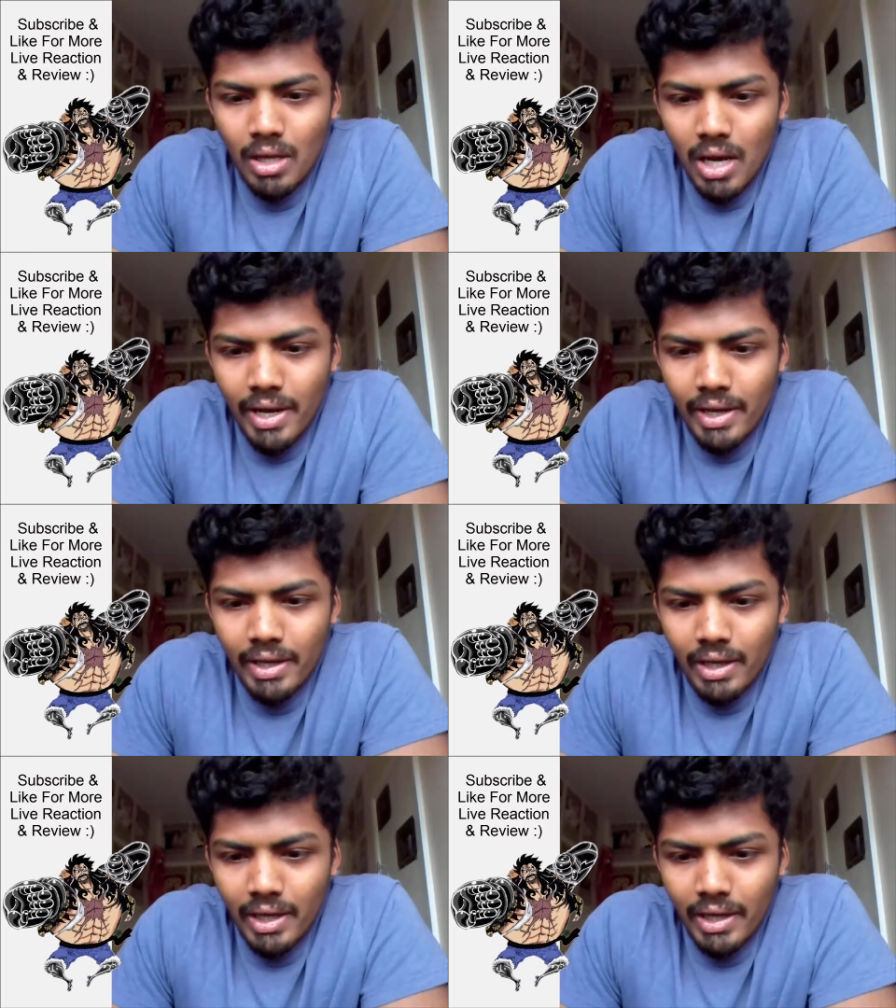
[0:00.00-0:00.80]

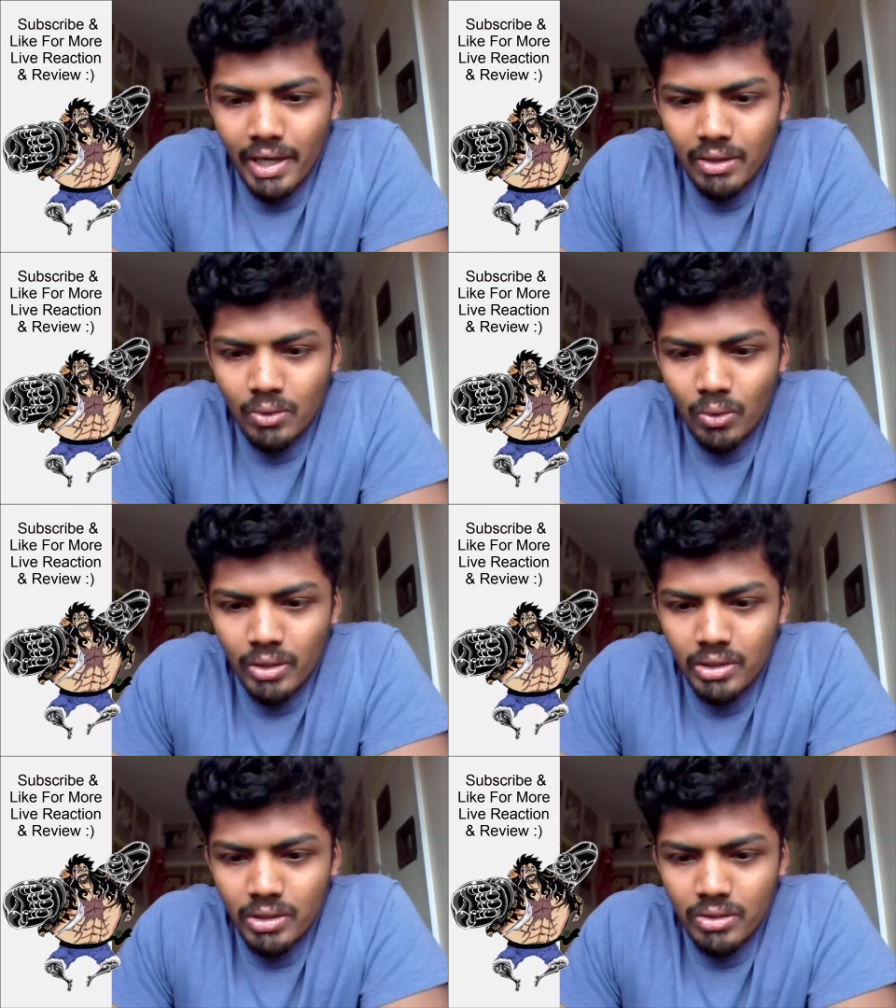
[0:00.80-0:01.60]
I I had no
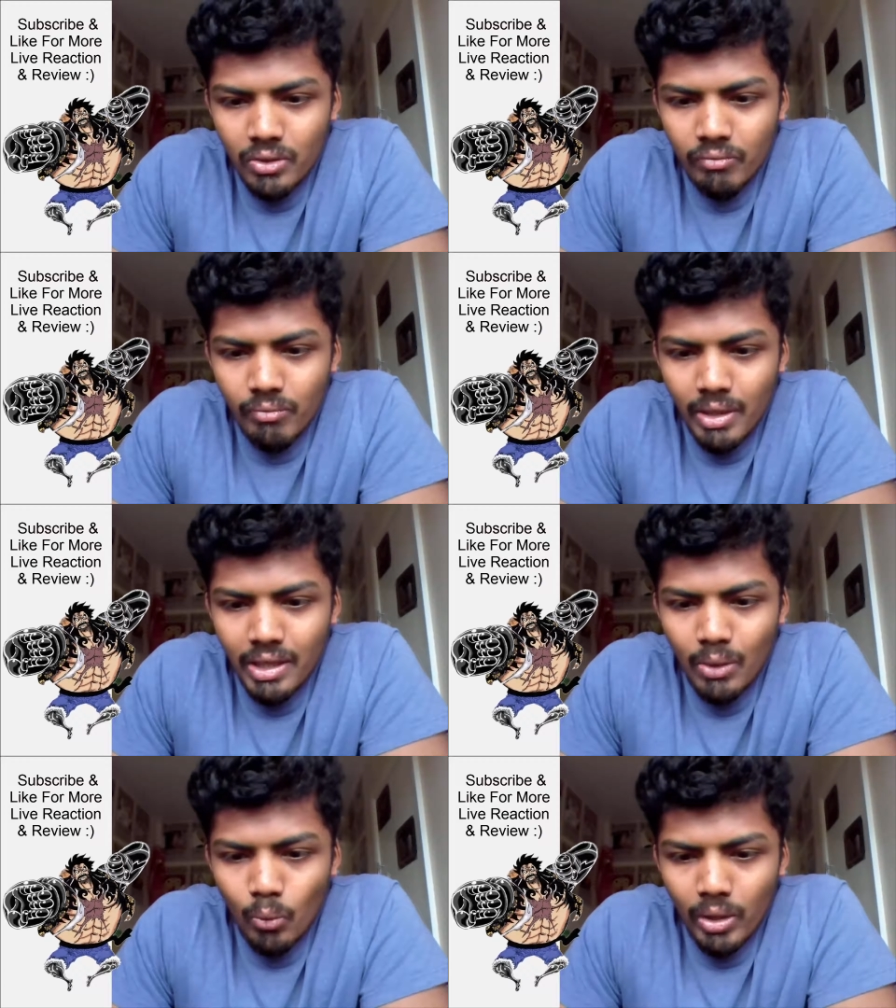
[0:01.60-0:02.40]
intention of
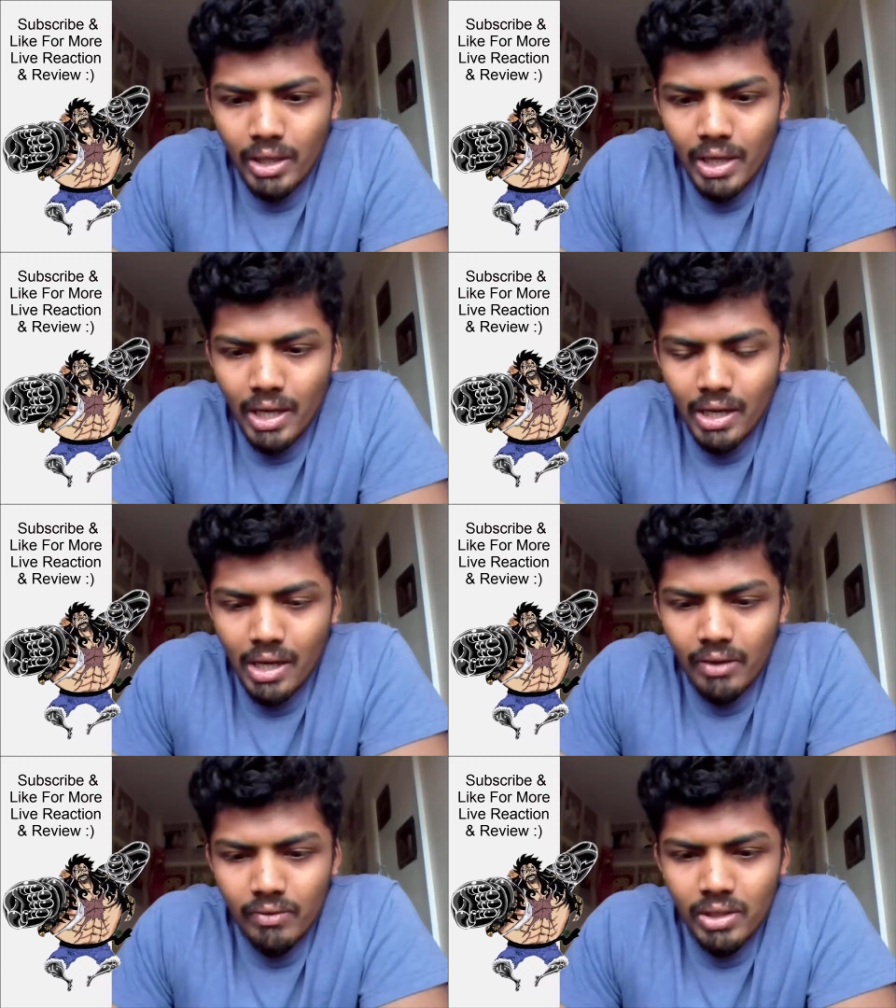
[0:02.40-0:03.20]
marrying when I
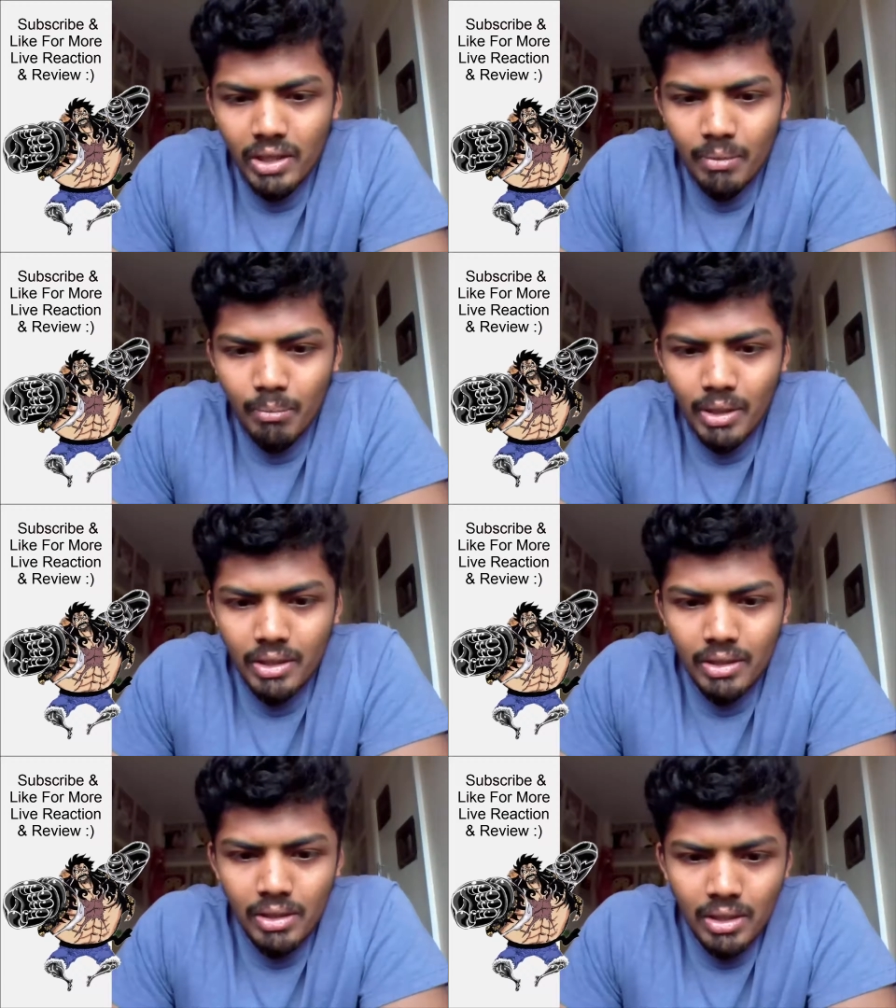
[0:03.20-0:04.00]
arrived here,
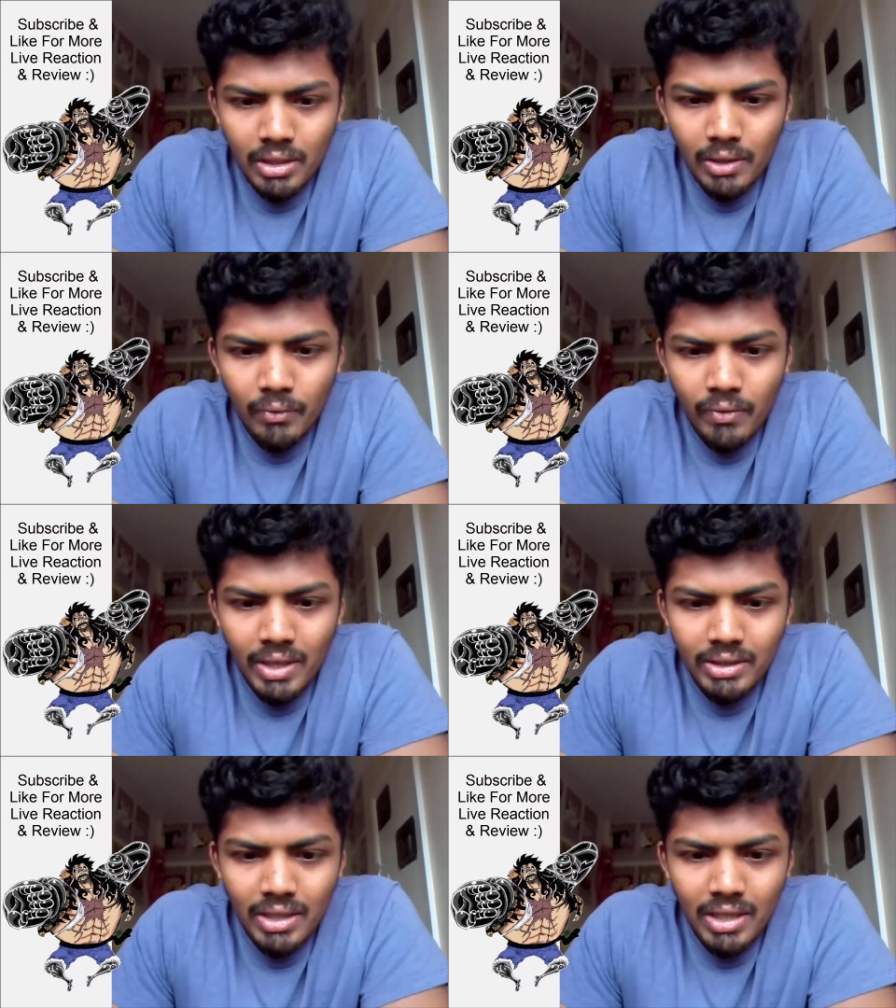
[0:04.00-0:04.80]
but the
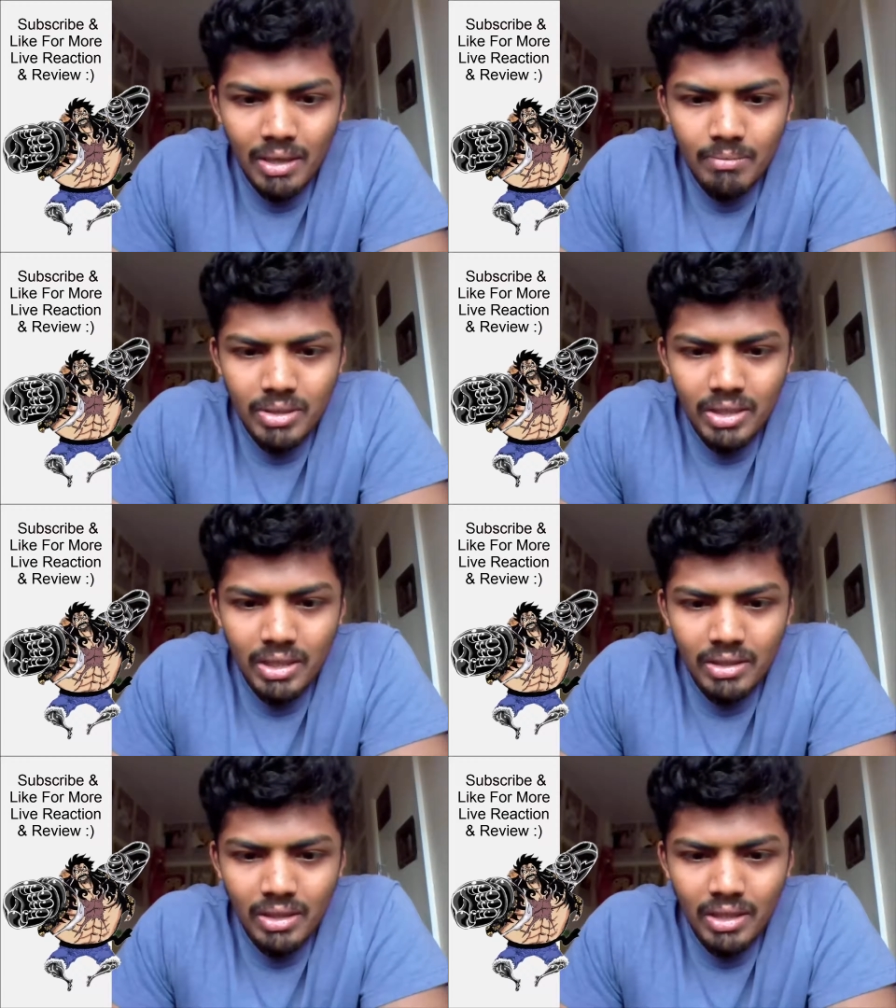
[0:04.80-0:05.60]
fact that I am
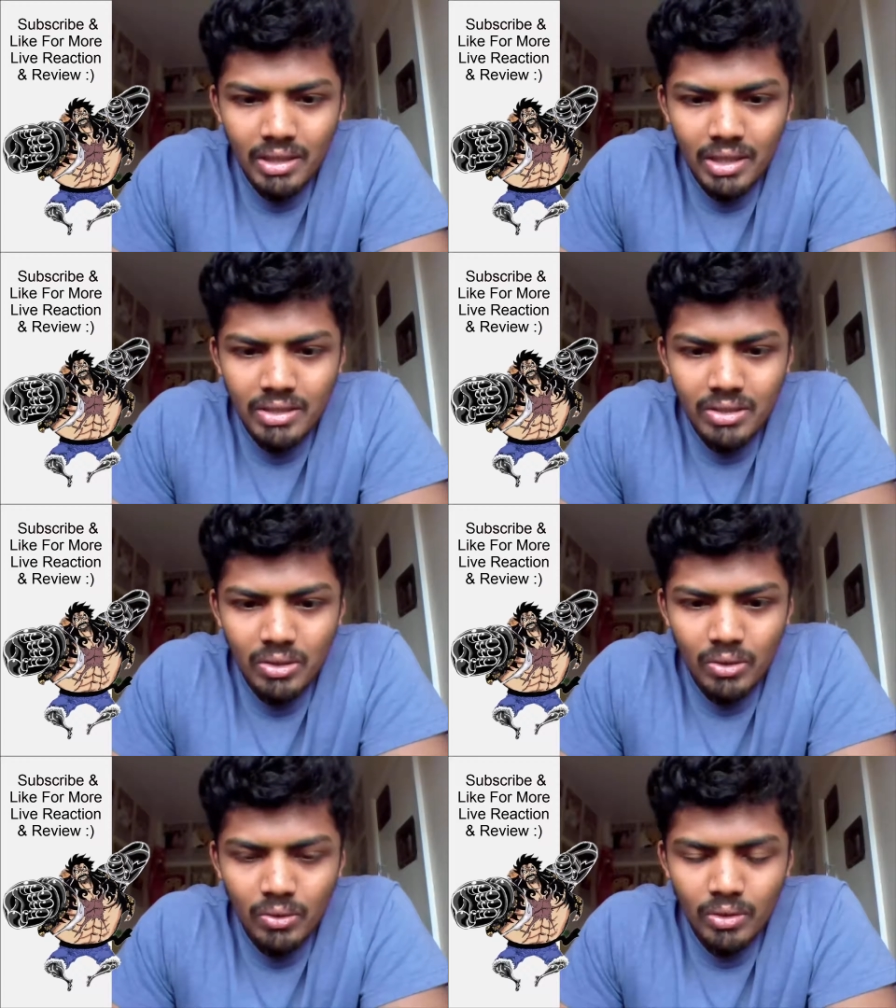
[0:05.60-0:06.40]
sitting here next to
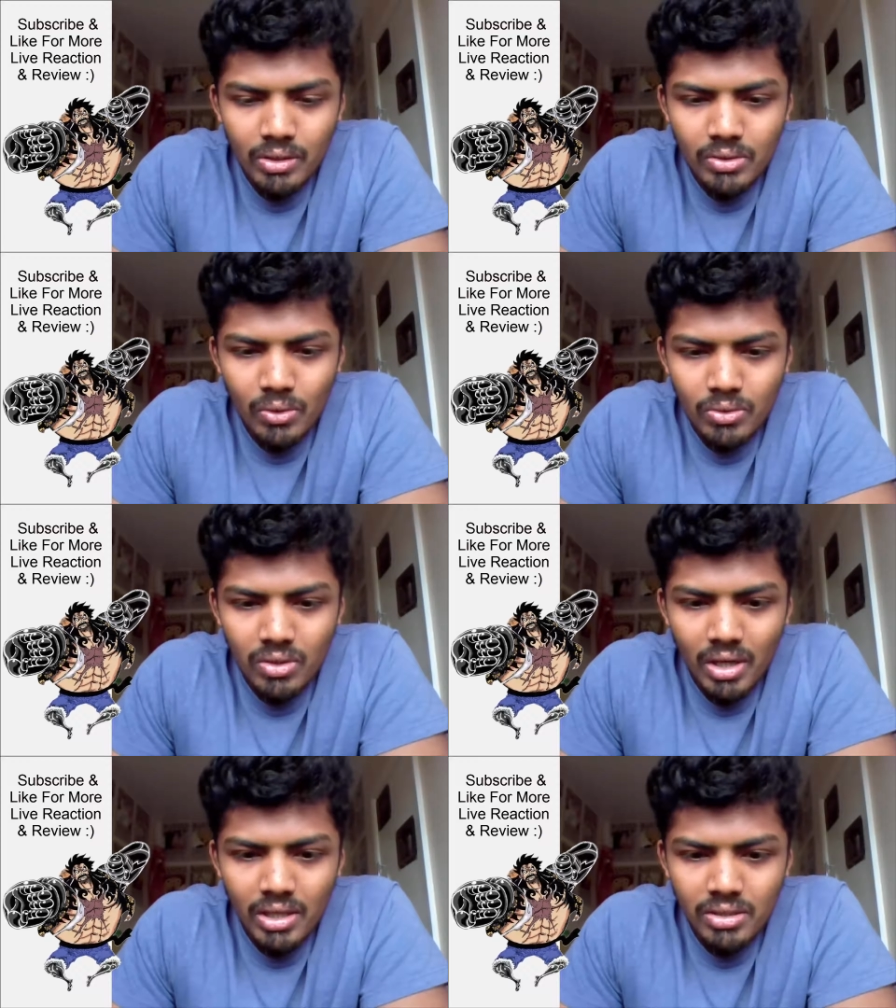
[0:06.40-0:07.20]
you is so
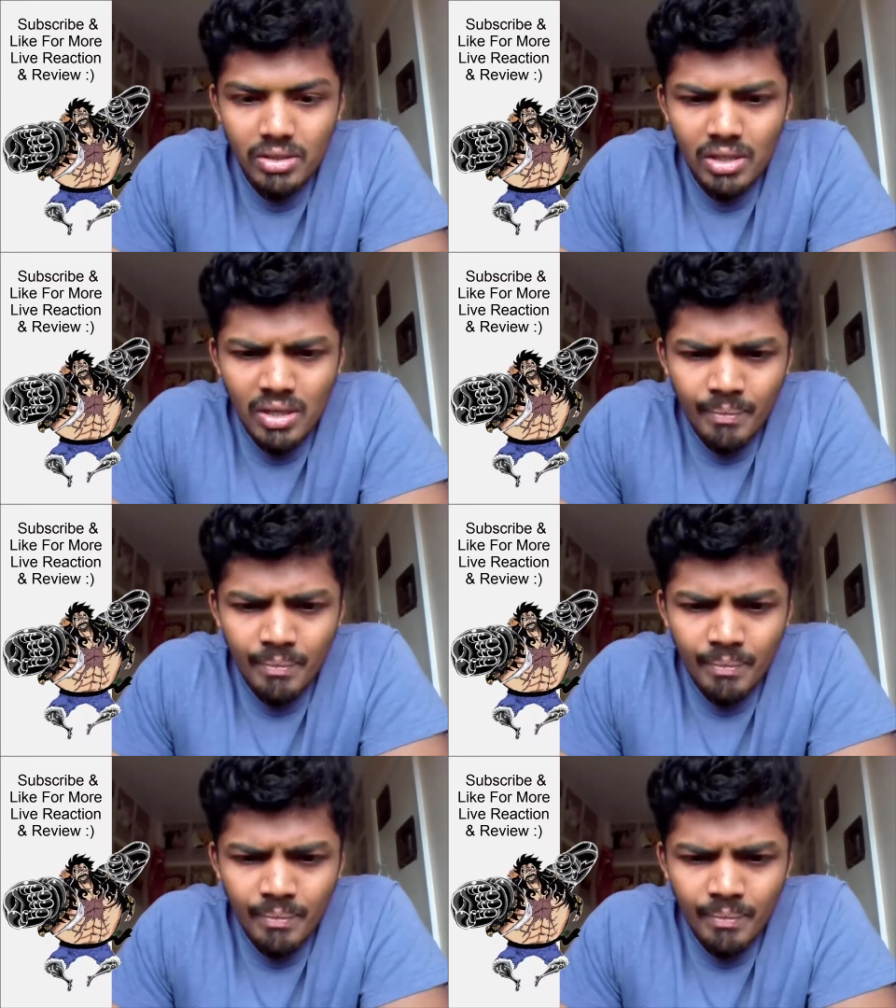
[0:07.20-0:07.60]
strange.